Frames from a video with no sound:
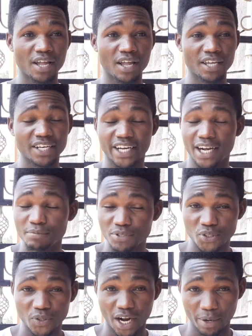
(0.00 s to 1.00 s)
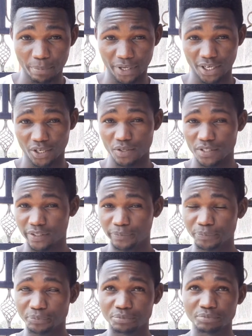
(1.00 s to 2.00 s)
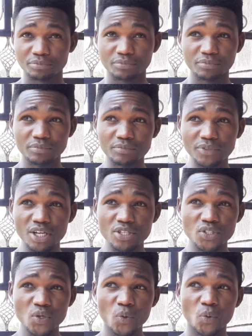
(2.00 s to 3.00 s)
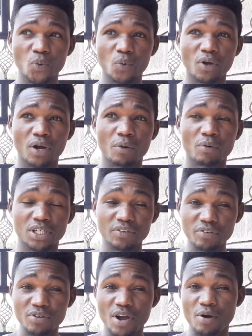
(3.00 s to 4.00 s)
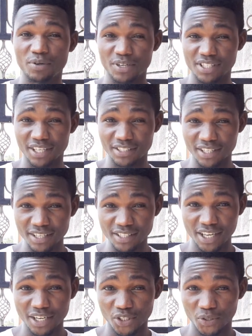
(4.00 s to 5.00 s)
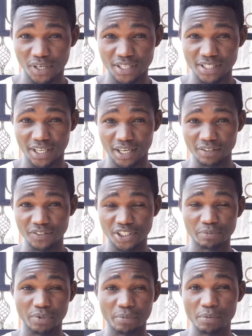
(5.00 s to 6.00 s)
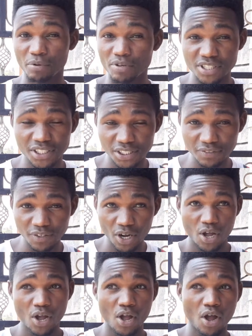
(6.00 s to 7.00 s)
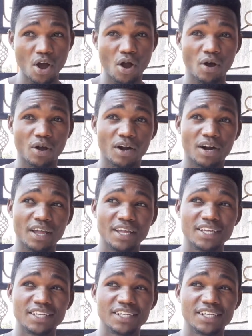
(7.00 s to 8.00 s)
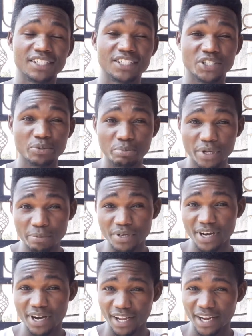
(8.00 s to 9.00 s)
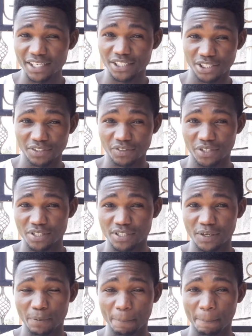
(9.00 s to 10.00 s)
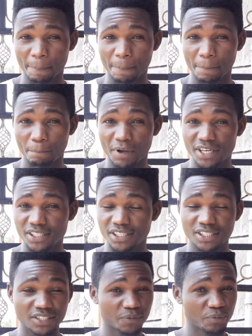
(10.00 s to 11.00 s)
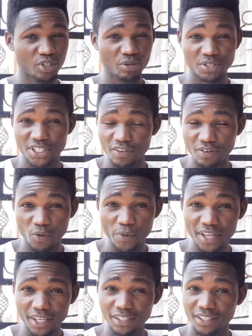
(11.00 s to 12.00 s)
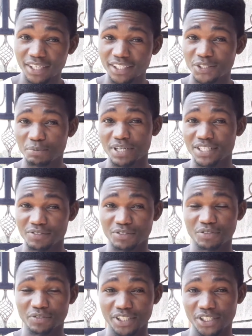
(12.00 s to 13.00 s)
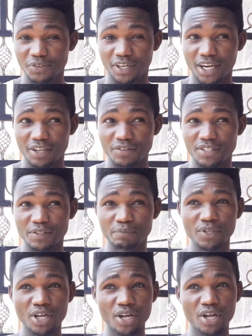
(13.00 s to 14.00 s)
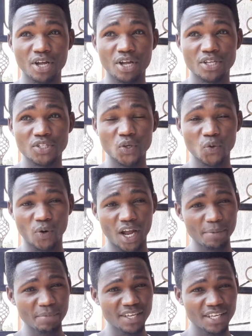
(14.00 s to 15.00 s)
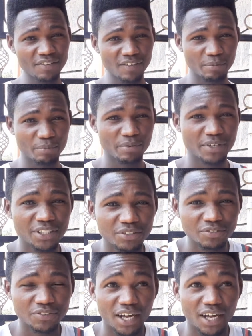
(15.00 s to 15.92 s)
it comes to happen. Yes. So whatever you auto suggest unto yourself, it may be positive or it may be negative. Yes. But in whichever way, it must fulfill in your life. Yes. So I may give a brief